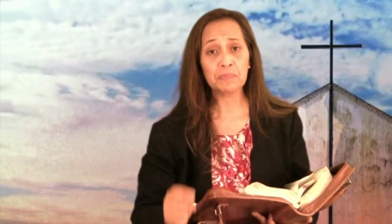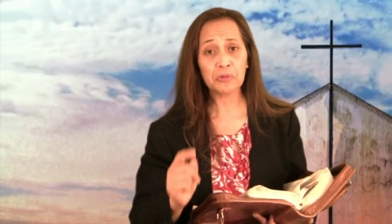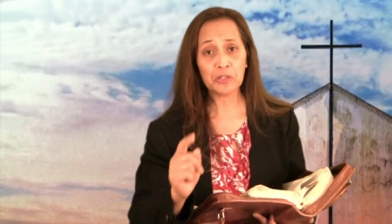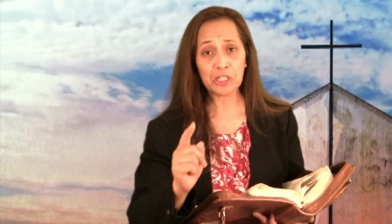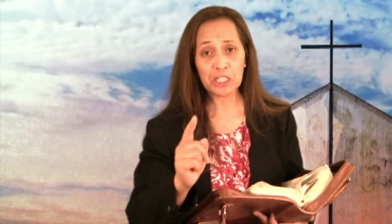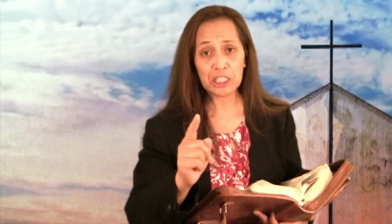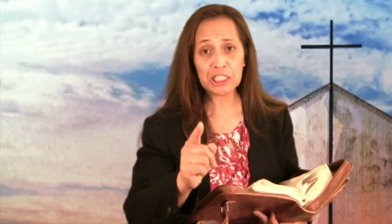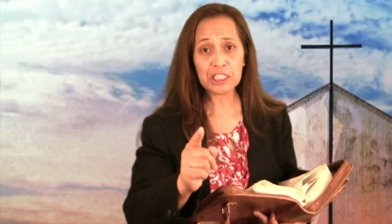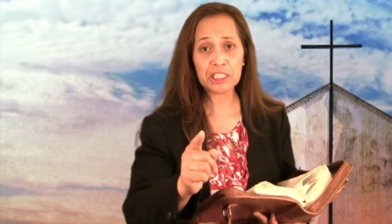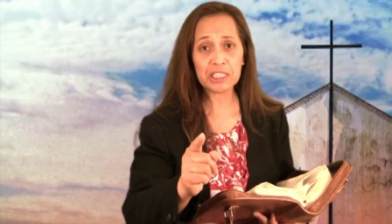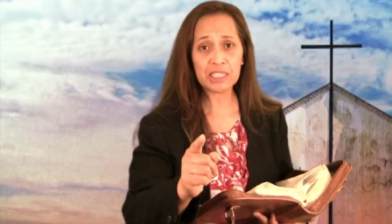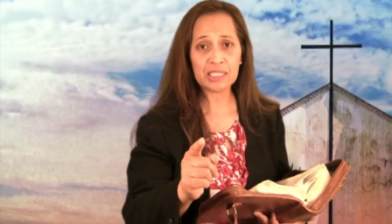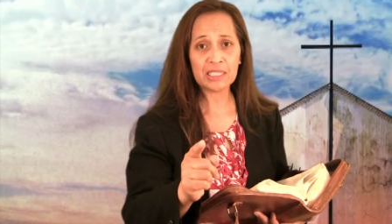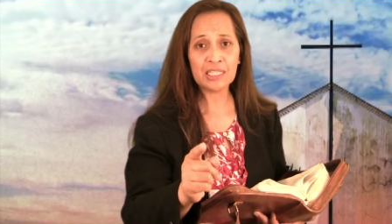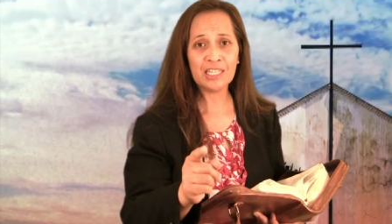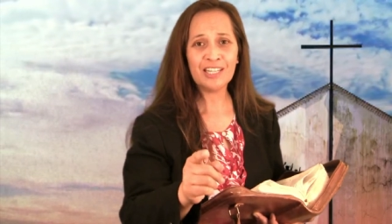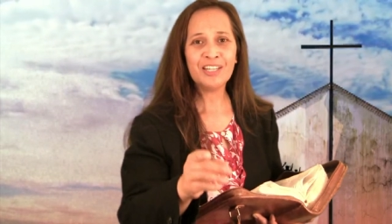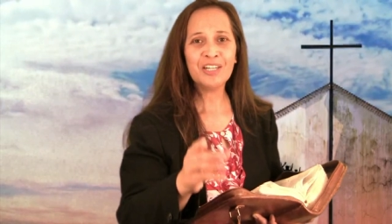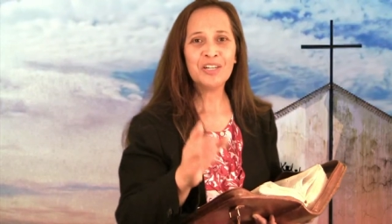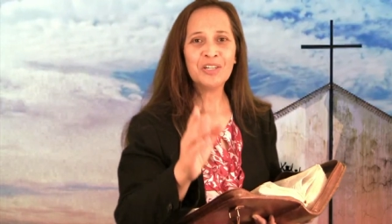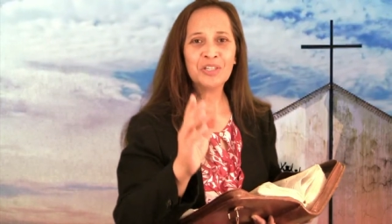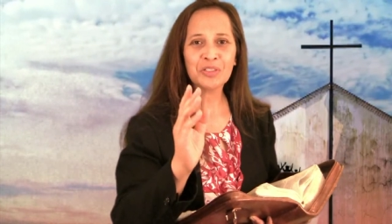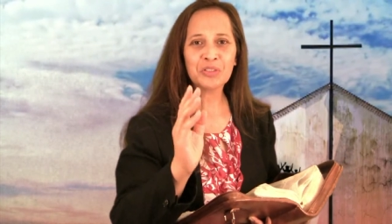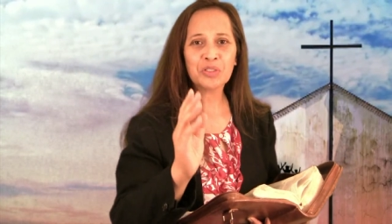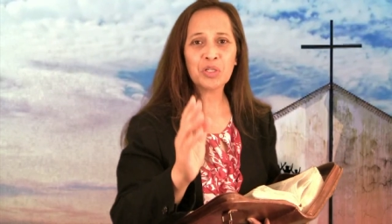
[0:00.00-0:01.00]
prison,
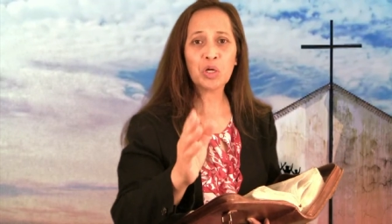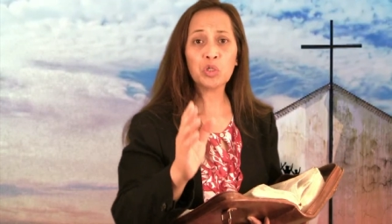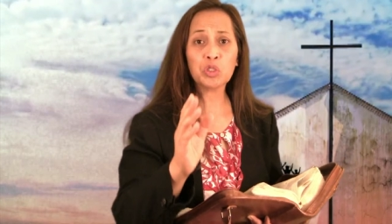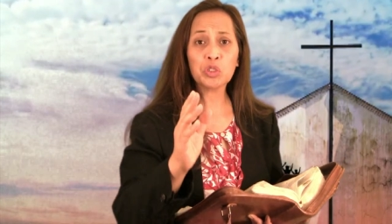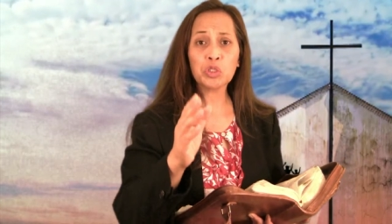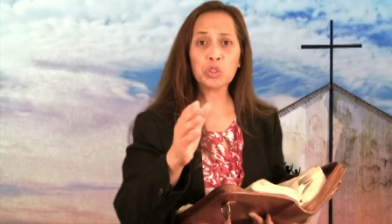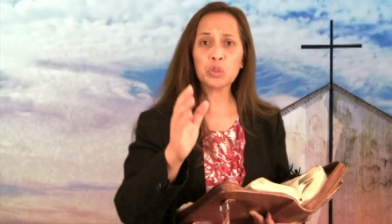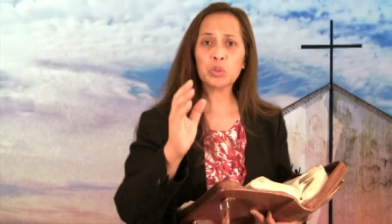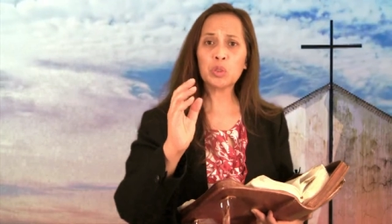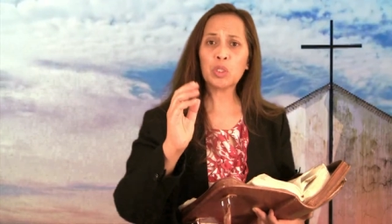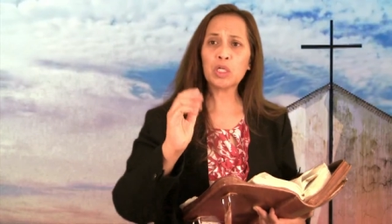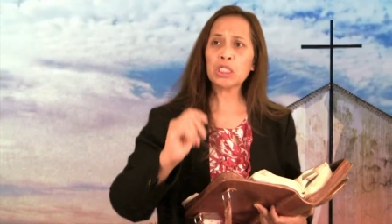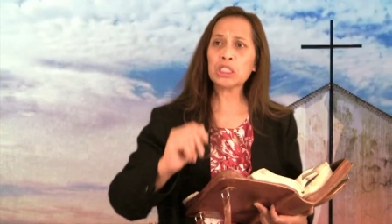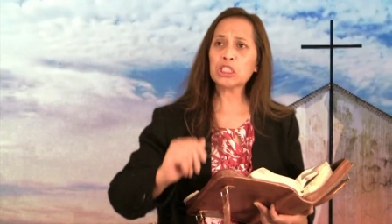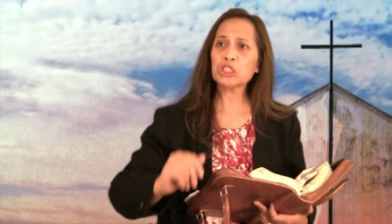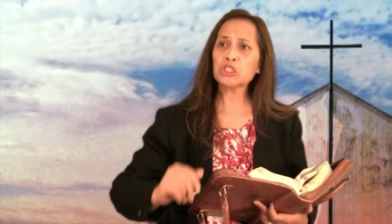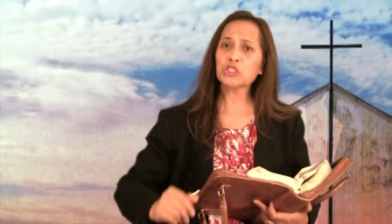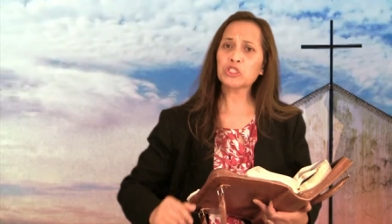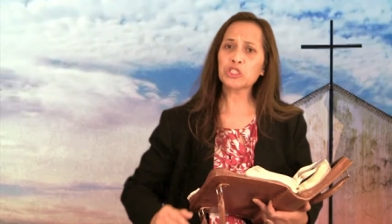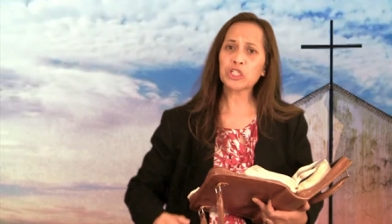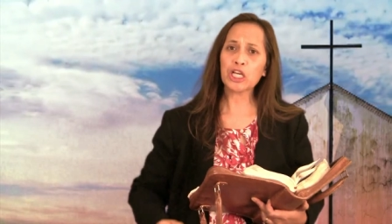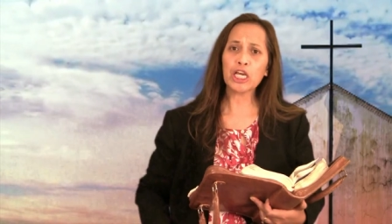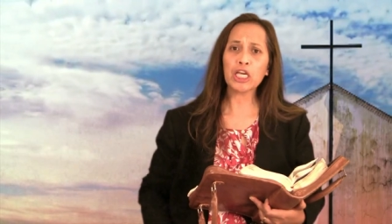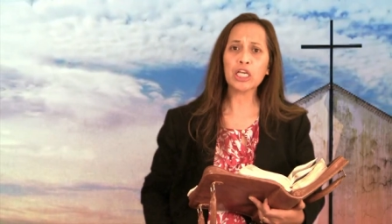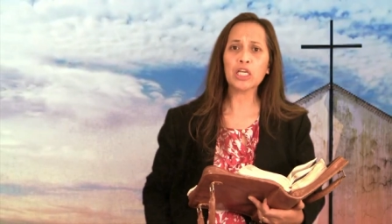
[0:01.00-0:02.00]
those who are
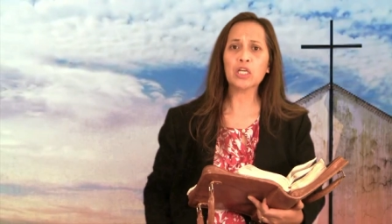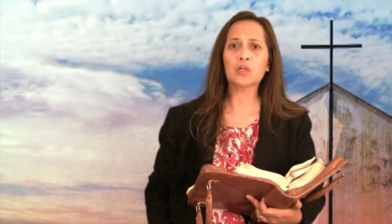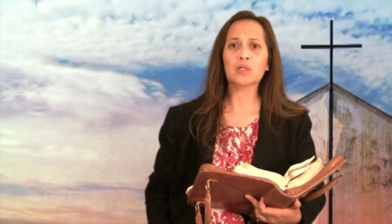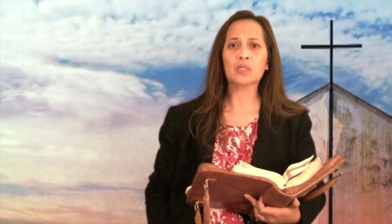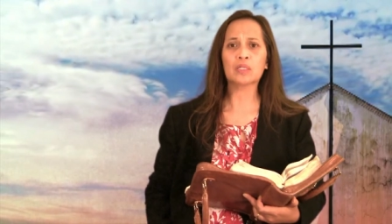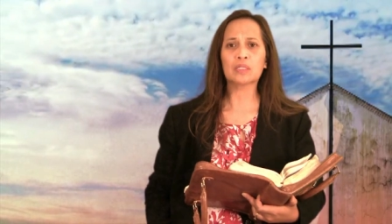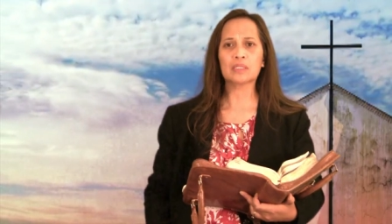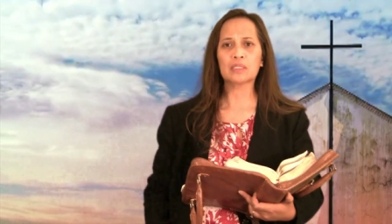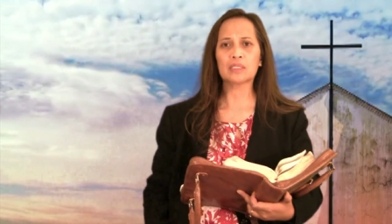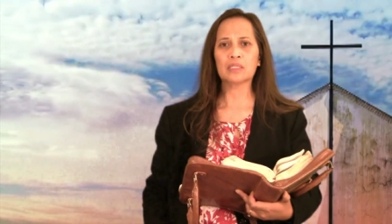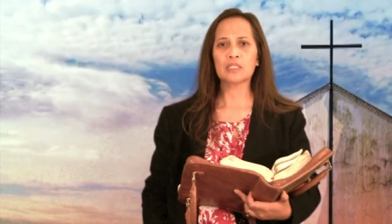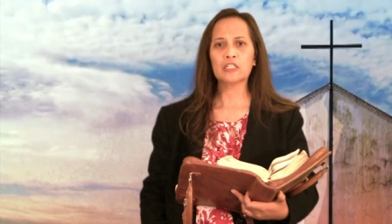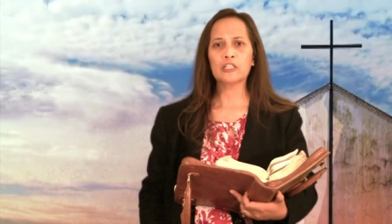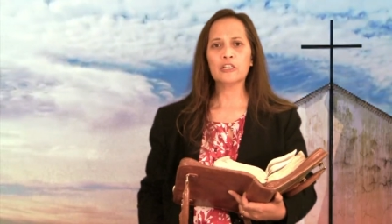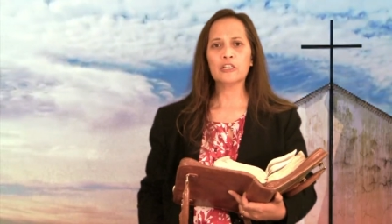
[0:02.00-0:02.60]
in jail.